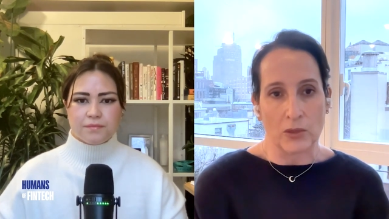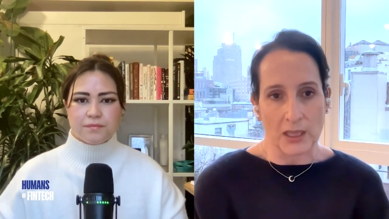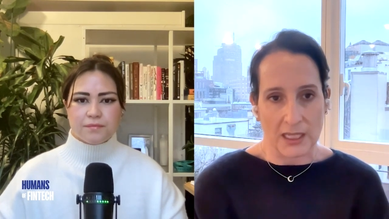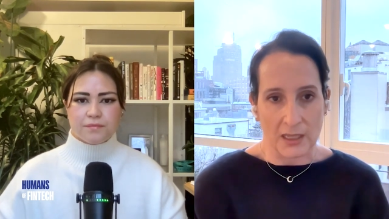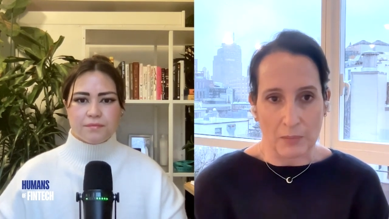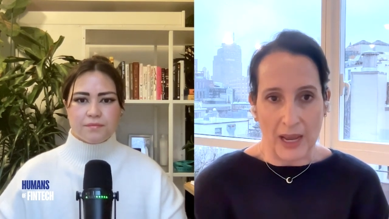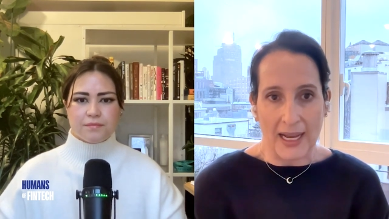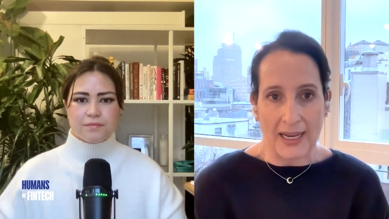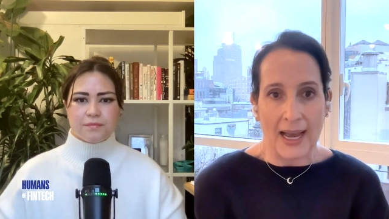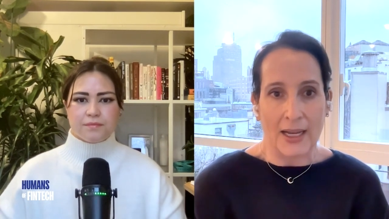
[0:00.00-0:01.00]
Speaker 1: relay it
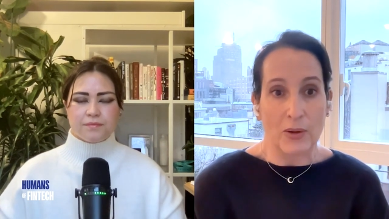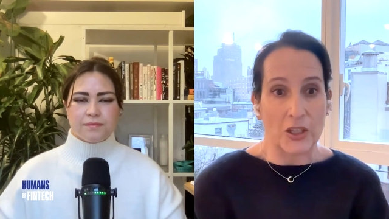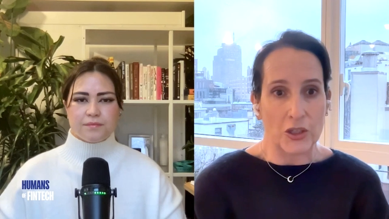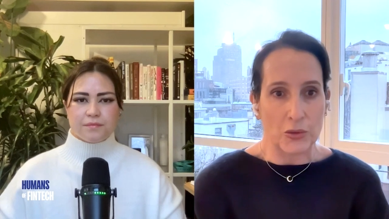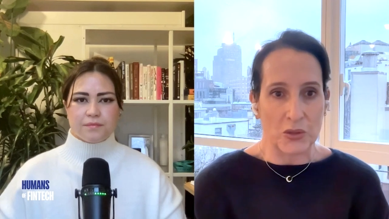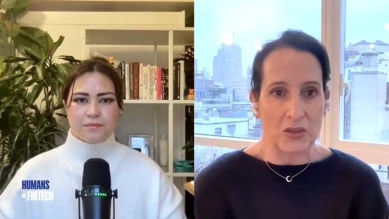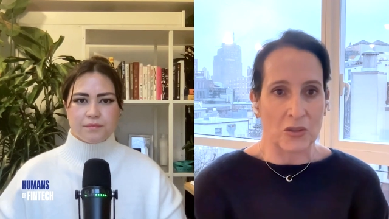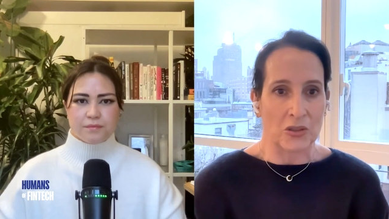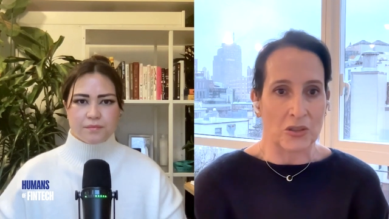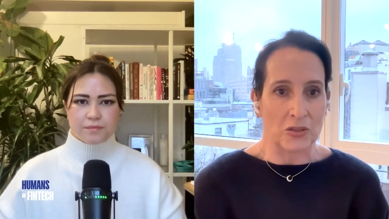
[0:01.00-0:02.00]
back? How do I use
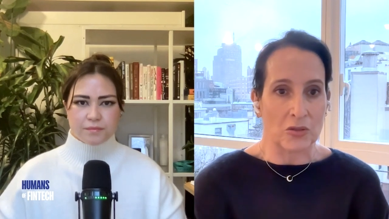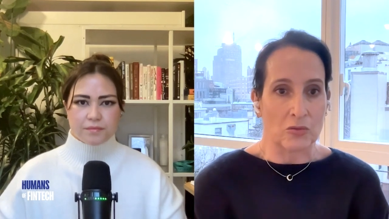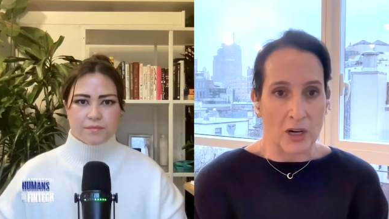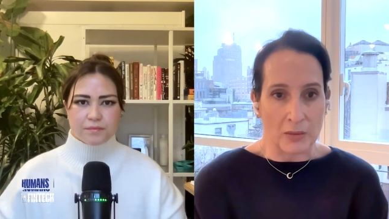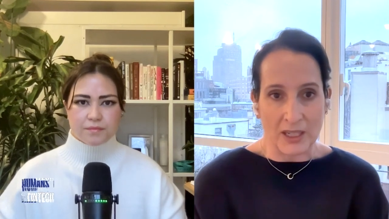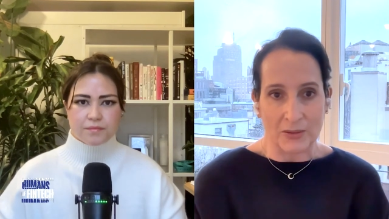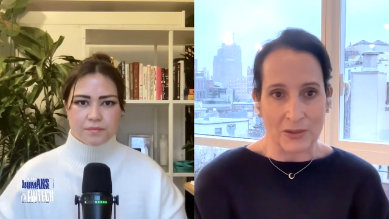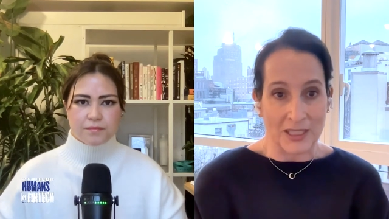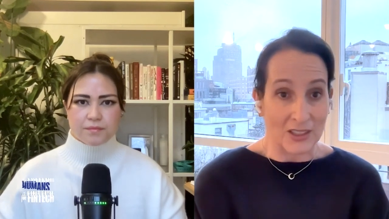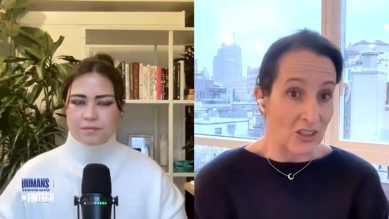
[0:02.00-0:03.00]
it to to run my
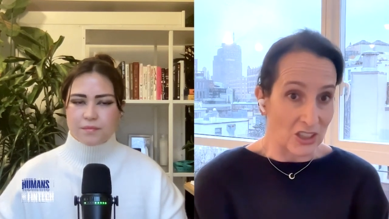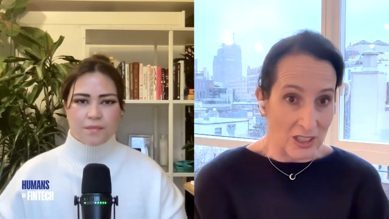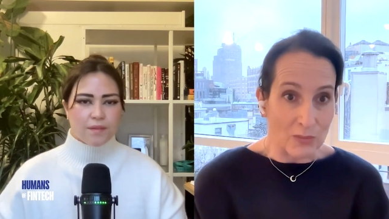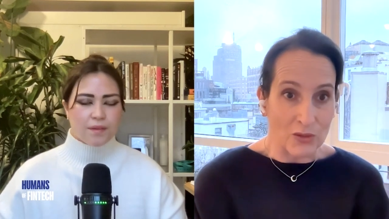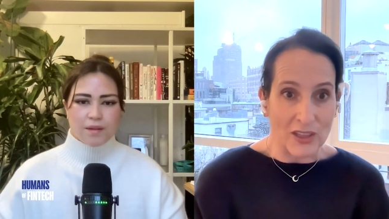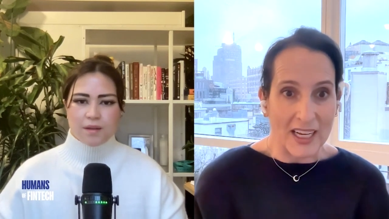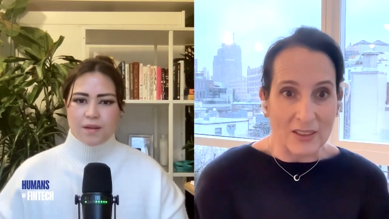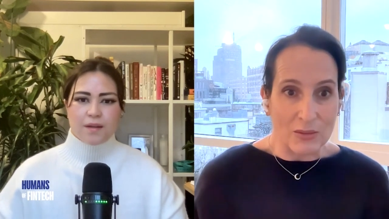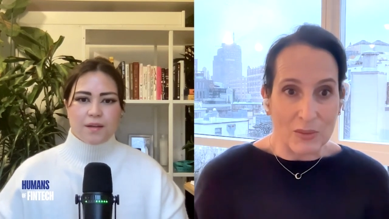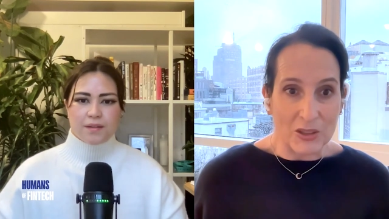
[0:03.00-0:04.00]
relationship for
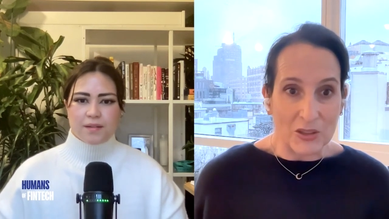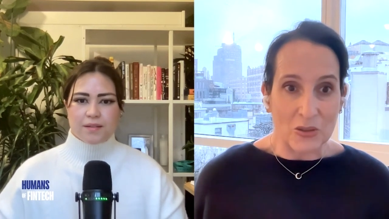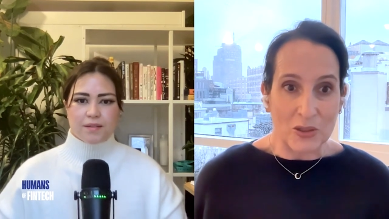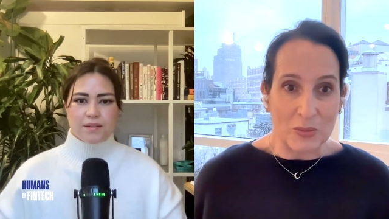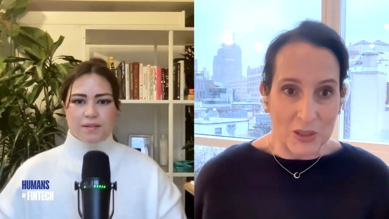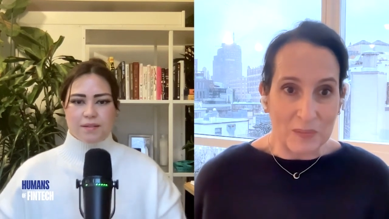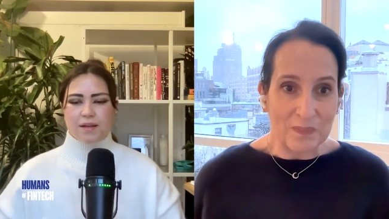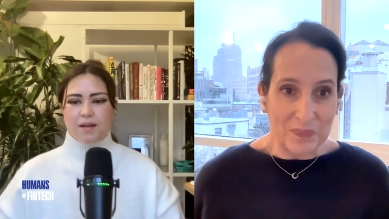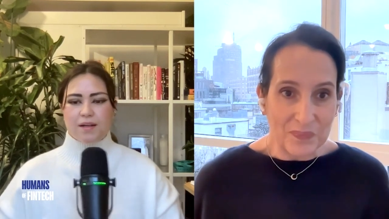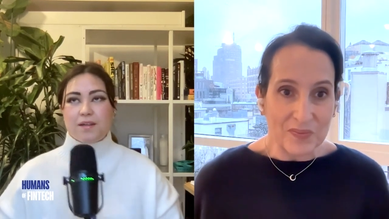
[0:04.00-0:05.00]
lack of a better description?
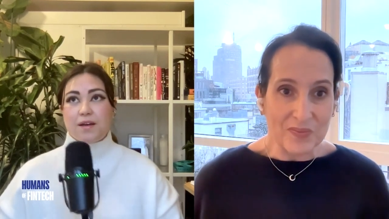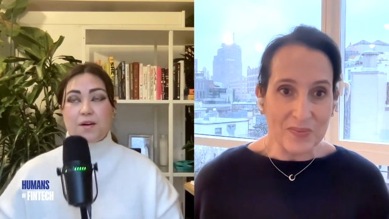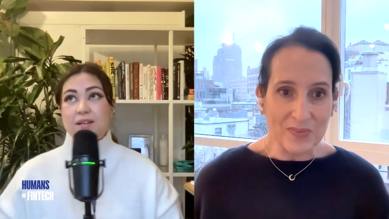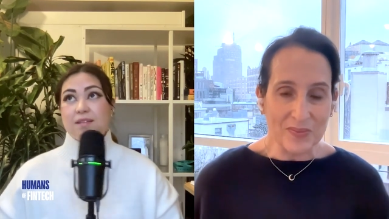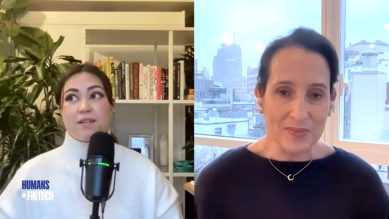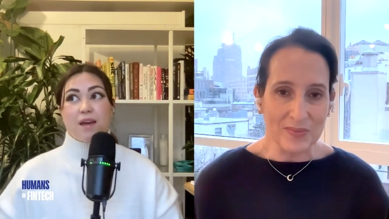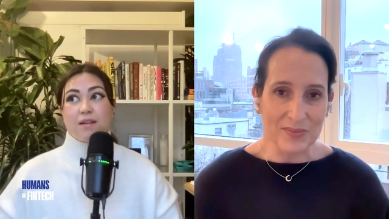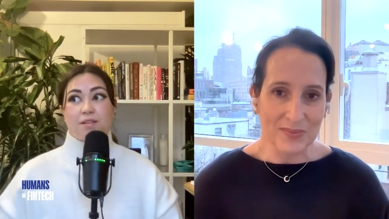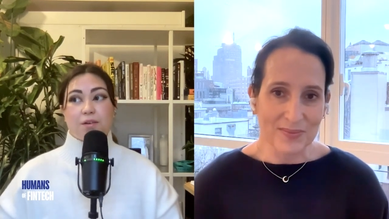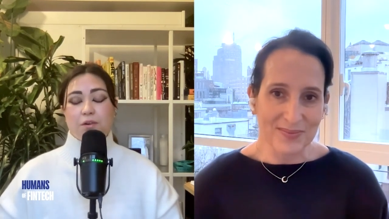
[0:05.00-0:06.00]
Yeah. Yeah. It's
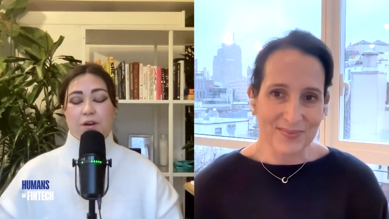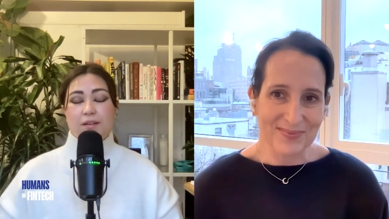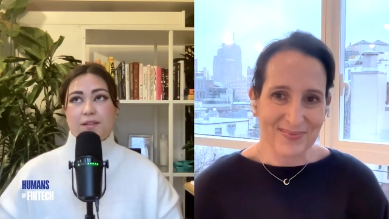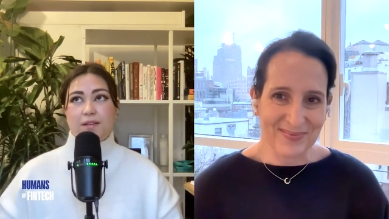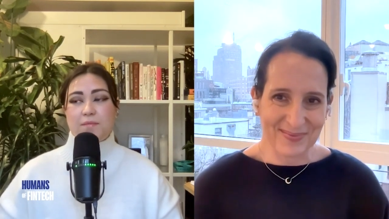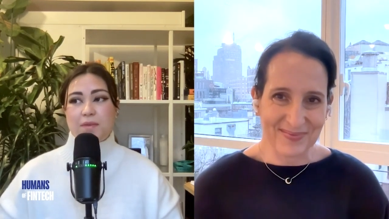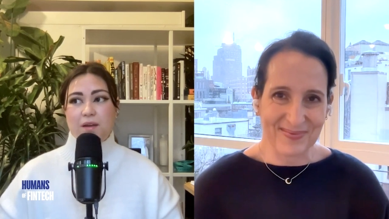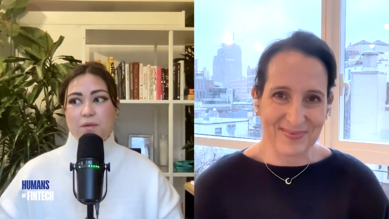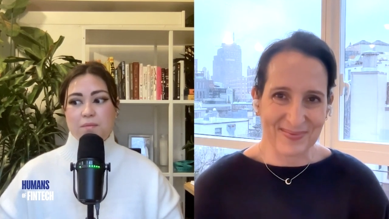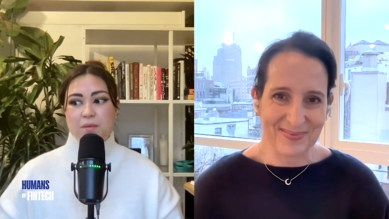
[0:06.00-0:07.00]
like
Speaker 2: so crazy to
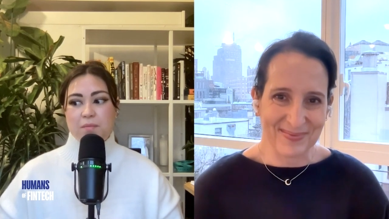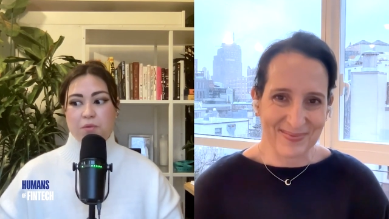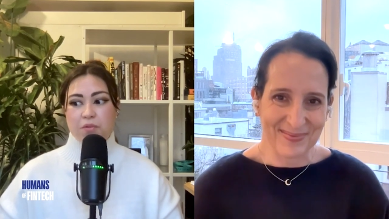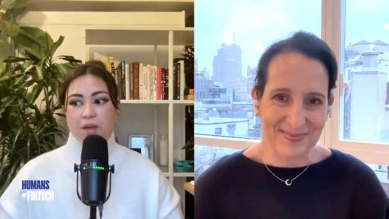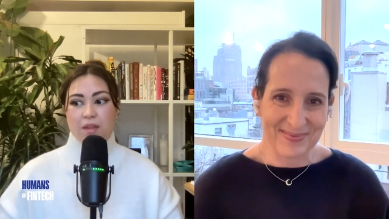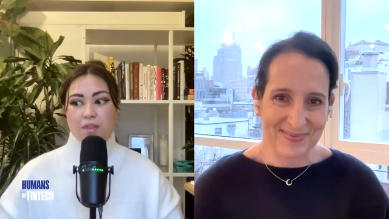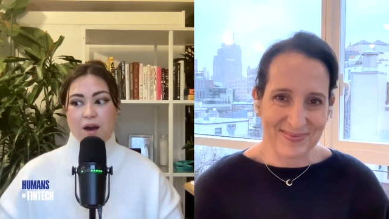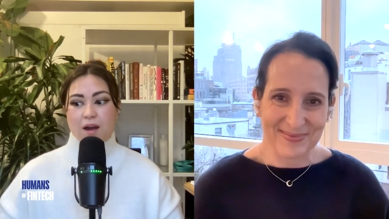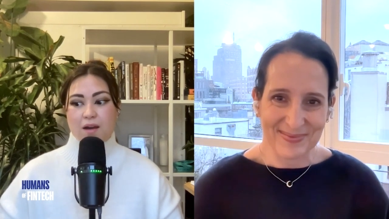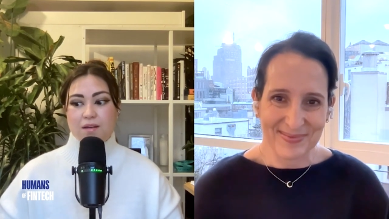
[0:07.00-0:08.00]
me when people think
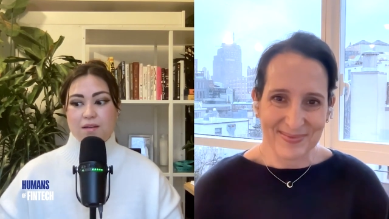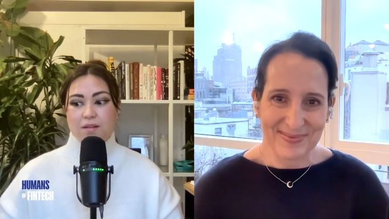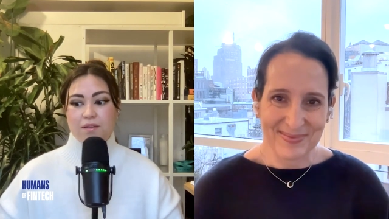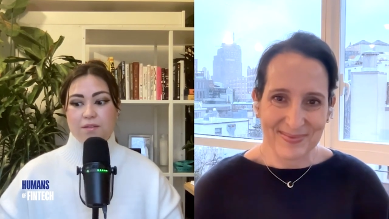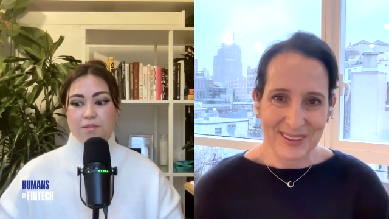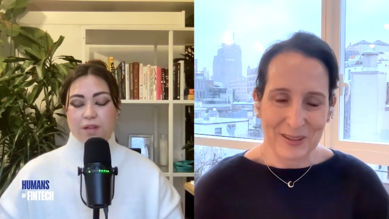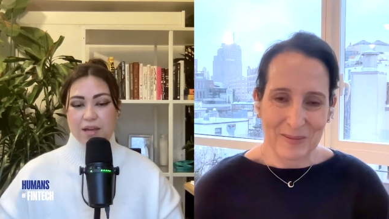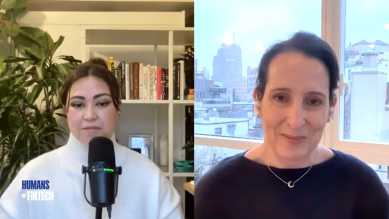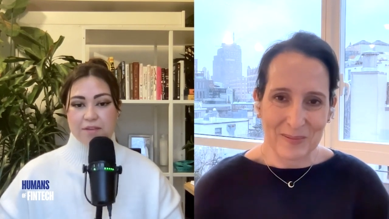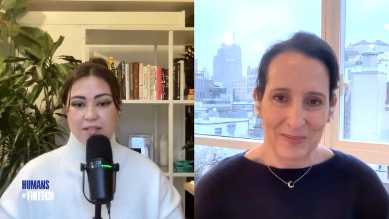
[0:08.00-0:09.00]
that
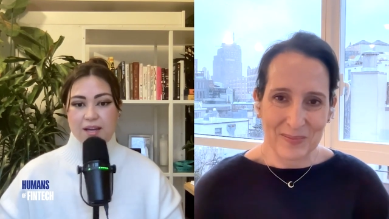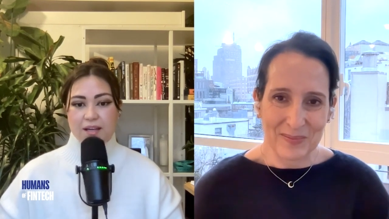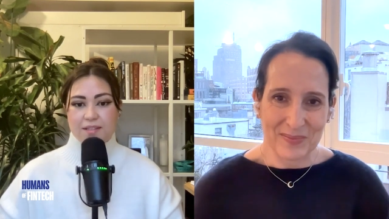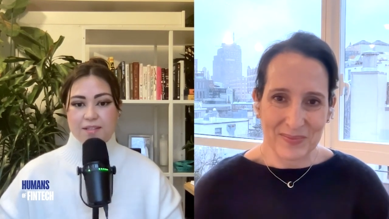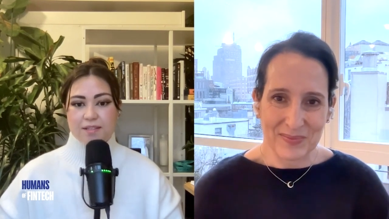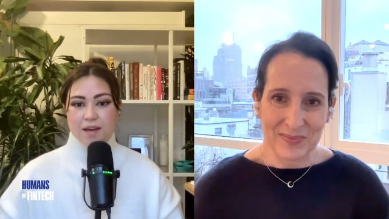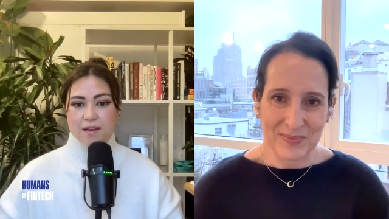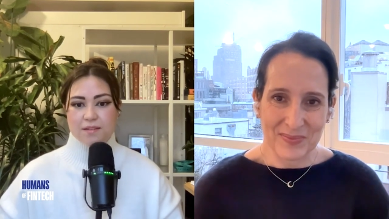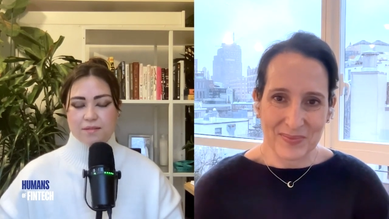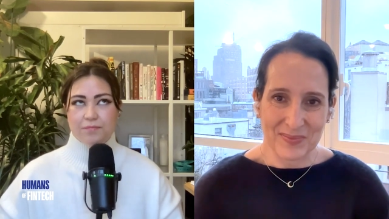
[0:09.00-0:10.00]
like fintech is
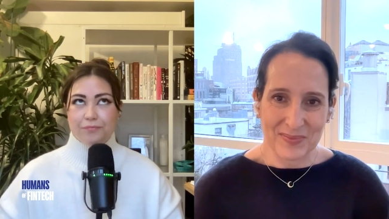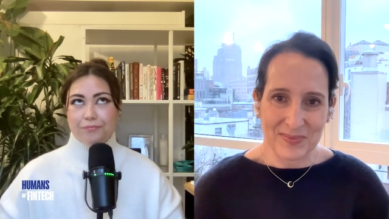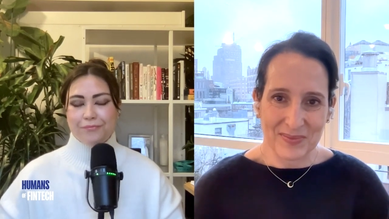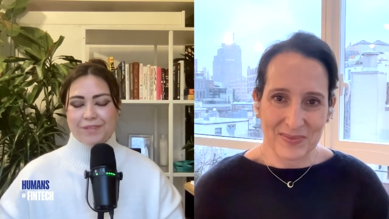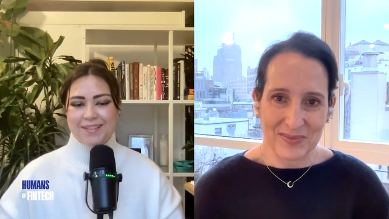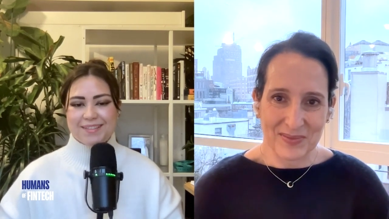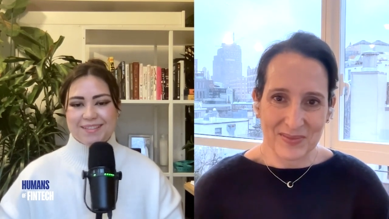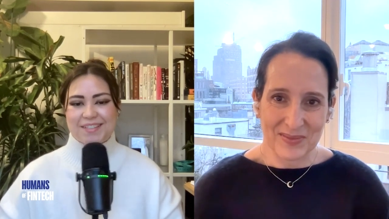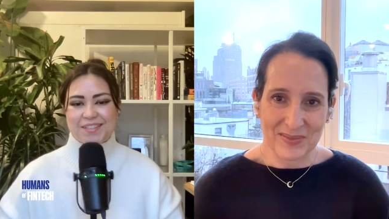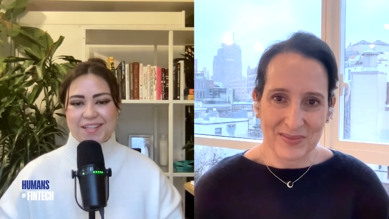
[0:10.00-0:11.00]
dead.
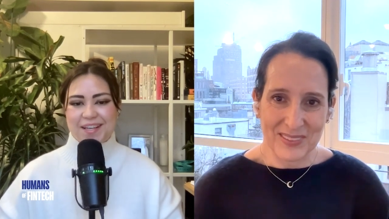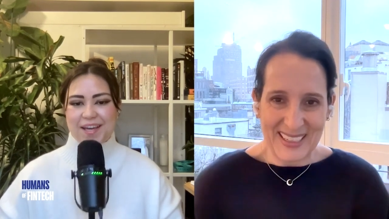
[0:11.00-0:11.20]
That's just like